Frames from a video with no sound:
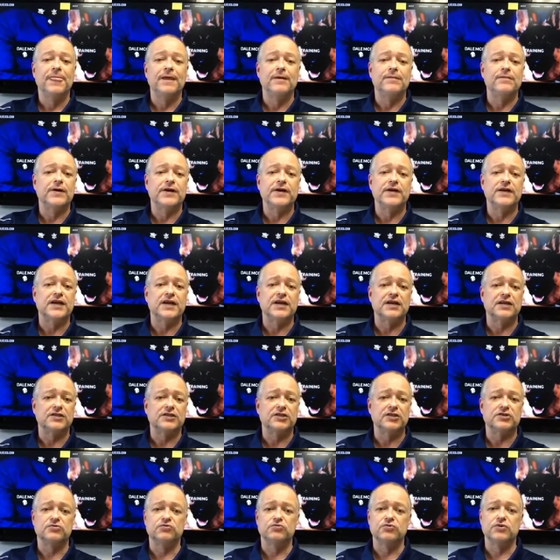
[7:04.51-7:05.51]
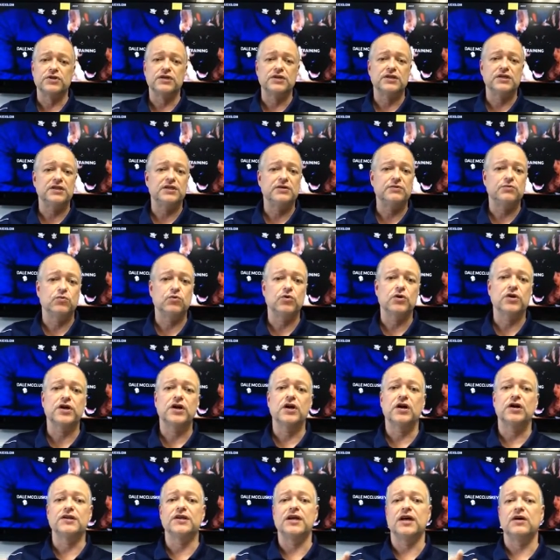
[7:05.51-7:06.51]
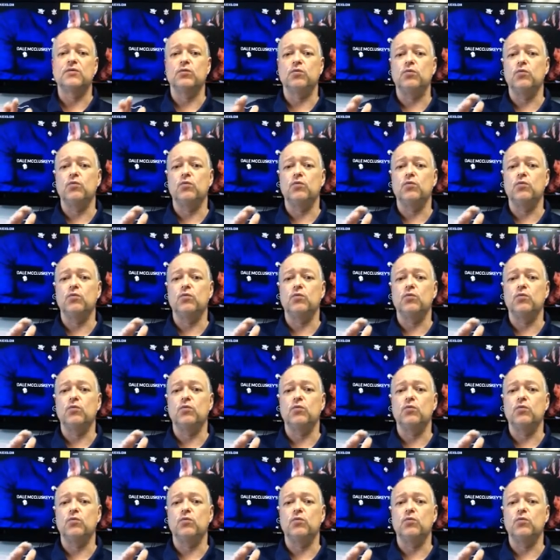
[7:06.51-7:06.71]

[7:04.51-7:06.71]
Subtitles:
but again, it's just really working on that